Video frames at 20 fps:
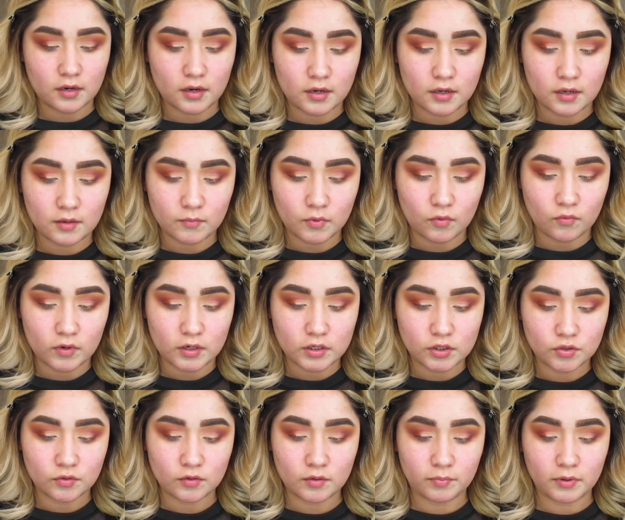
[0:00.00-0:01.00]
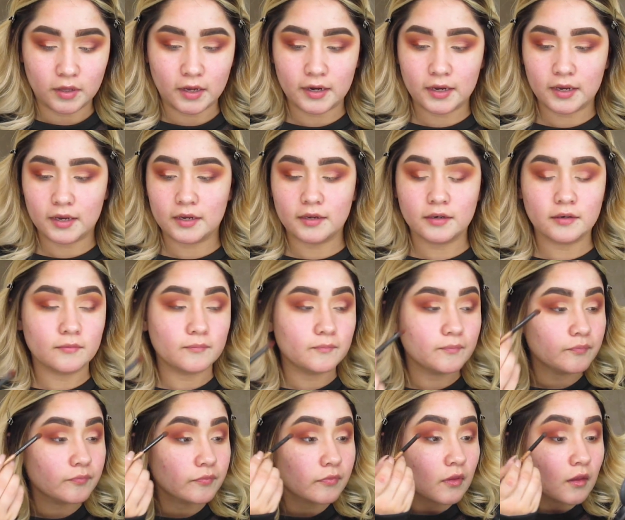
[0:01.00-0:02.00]
I am going to apply it
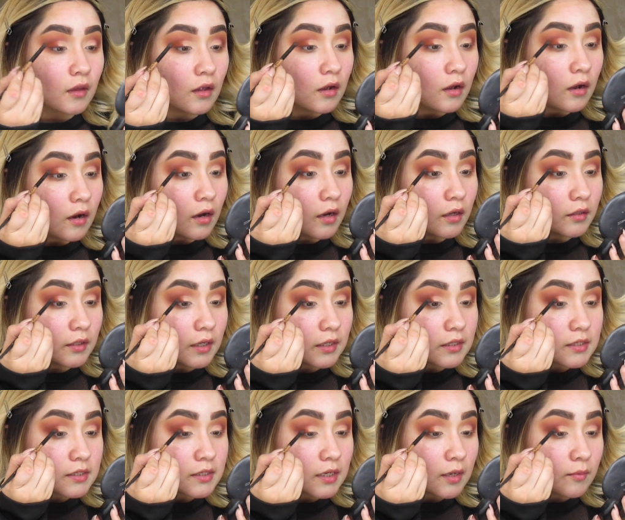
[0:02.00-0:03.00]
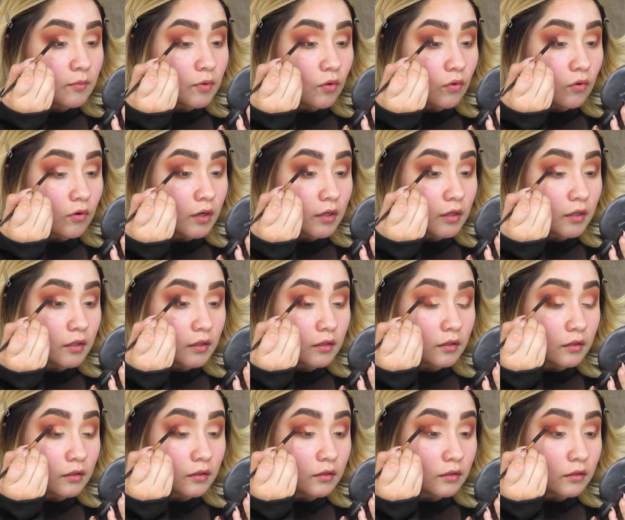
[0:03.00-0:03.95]
on that same corner.